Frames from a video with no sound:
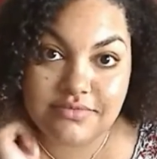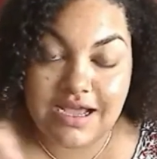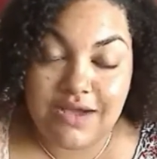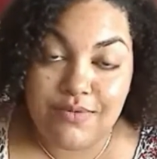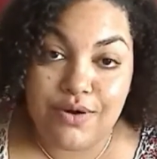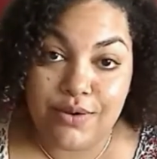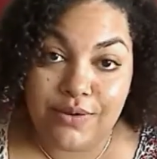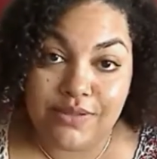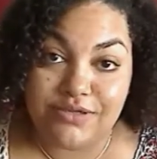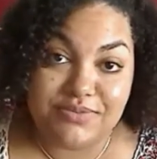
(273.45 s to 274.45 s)
I won't go
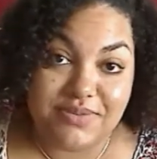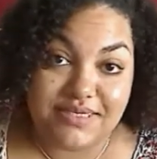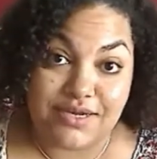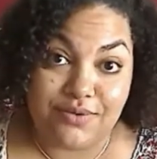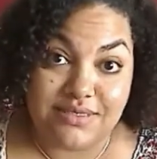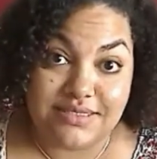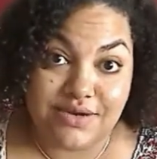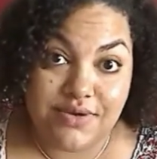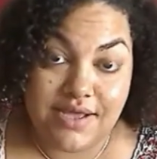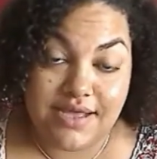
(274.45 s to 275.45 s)
close because I don't want to scare
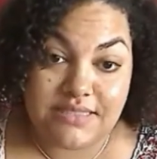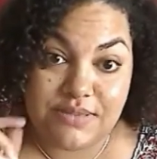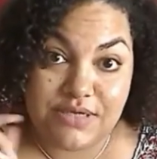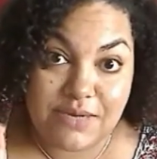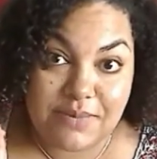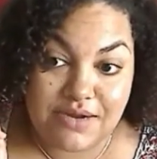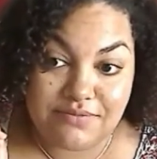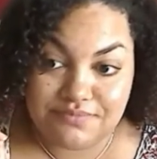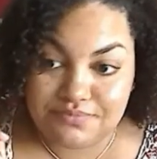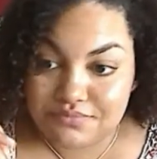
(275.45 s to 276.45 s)
you guys, but dark brown.